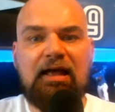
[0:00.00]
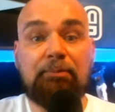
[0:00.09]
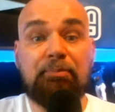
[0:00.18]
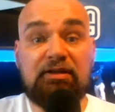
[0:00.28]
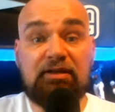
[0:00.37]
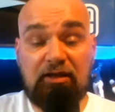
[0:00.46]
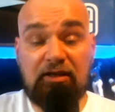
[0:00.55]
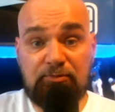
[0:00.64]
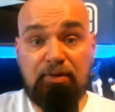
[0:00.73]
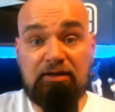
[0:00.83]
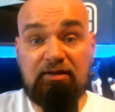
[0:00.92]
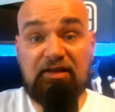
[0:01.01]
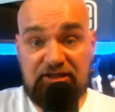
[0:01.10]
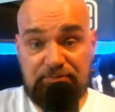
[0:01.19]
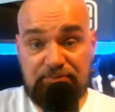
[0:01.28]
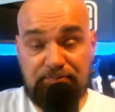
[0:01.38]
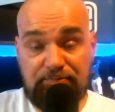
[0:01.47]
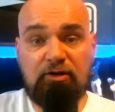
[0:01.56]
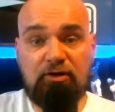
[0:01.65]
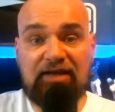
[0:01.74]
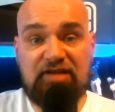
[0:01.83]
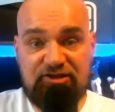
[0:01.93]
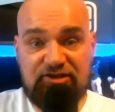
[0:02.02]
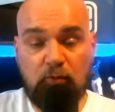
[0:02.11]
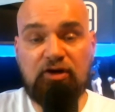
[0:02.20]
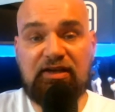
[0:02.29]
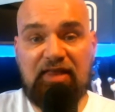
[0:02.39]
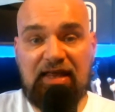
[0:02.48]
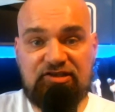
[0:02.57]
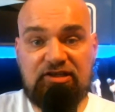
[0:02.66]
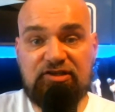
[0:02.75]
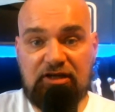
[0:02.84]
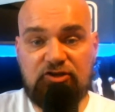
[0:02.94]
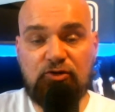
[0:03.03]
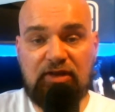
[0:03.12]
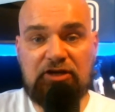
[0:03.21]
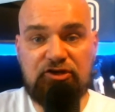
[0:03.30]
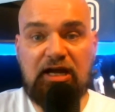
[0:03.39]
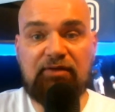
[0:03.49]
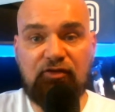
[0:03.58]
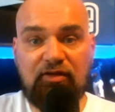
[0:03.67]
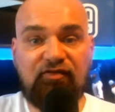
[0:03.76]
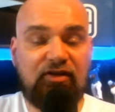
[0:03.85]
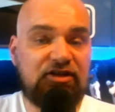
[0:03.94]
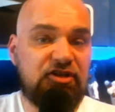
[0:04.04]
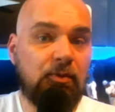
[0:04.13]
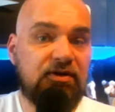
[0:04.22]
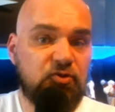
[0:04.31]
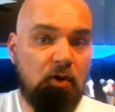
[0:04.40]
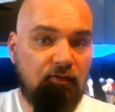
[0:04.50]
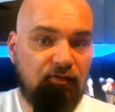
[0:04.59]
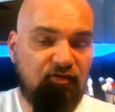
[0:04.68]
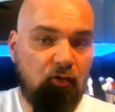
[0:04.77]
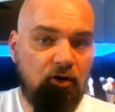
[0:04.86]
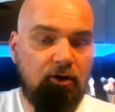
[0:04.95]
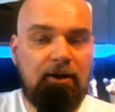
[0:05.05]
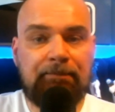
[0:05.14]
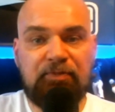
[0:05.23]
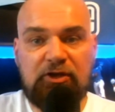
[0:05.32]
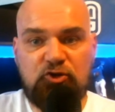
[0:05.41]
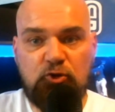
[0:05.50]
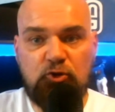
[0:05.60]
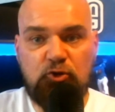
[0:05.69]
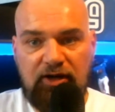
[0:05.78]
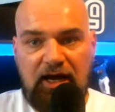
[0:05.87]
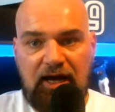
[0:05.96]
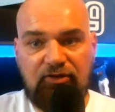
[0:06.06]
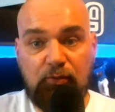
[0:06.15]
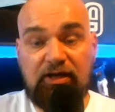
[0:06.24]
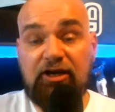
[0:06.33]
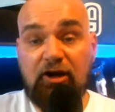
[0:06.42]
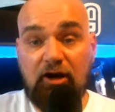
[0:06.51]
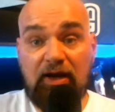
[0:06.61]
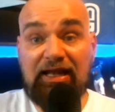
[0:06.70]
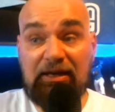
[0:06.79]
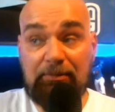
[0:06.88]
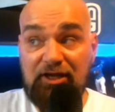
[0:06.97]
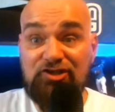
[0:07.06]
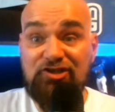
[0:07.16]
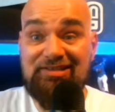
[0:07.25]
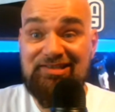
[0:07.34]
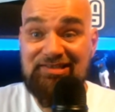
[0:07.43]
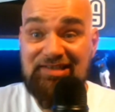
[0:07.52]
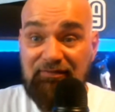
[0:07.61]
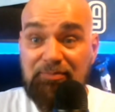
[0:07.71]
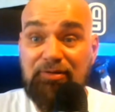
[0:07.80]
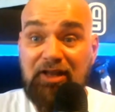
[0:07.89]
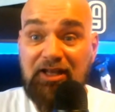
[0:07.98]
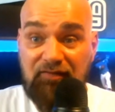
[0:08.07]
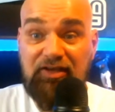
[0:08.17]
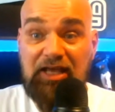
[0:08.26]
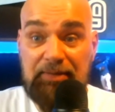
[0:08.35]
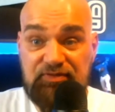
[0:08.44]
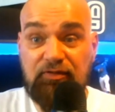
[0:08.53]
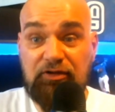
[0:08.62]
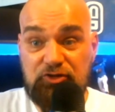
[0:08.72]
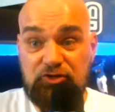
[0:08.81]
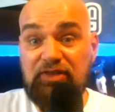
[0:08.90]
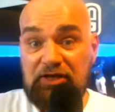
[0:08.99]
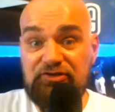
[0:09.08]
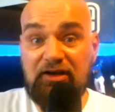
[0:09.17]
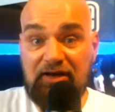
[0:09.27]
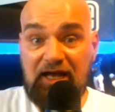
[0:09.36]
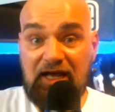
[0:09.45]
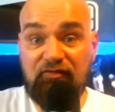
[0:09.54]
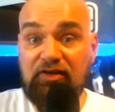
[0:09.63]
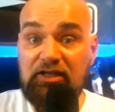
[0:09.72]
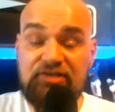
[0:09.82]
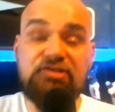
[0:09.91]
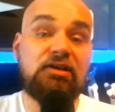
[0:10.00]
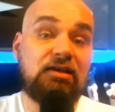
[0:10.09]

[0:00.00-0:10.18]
But this pitcher, as a rookie that season in 2009 for the Phillies, he went 12-4, 2.93 ERA, and he pitched in 7 playoff games for the 2009 Phillies.